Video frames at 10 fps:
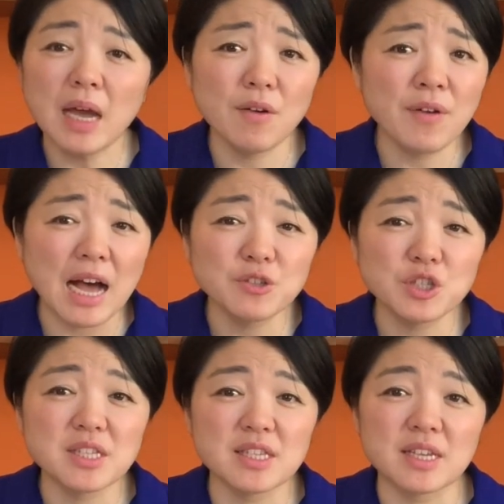of how
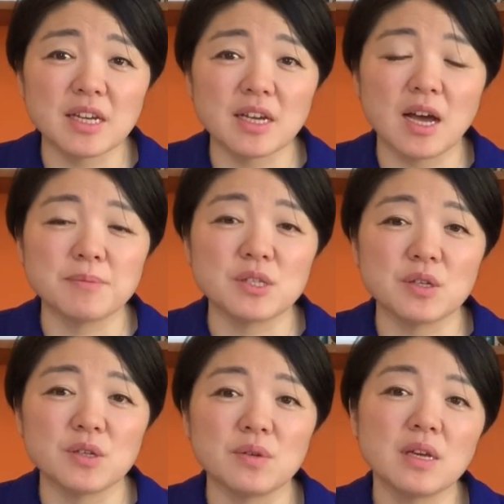Jesus is going to come
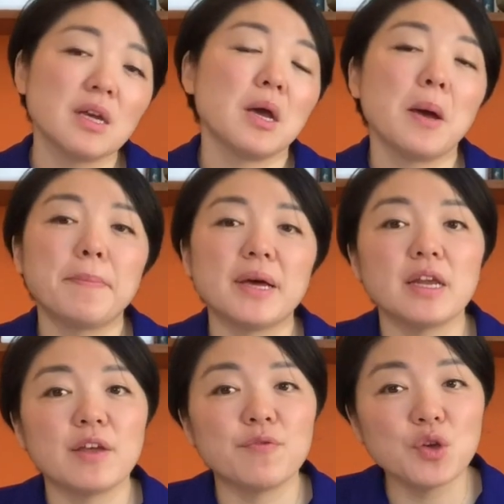soon. But
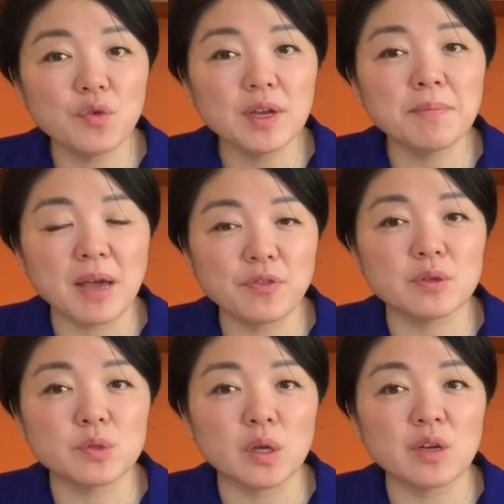if you read
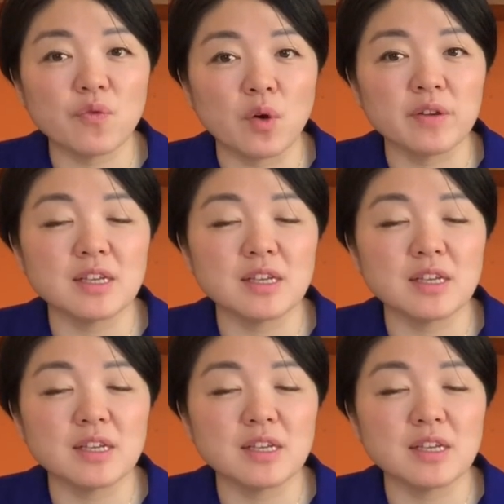Matthew 24,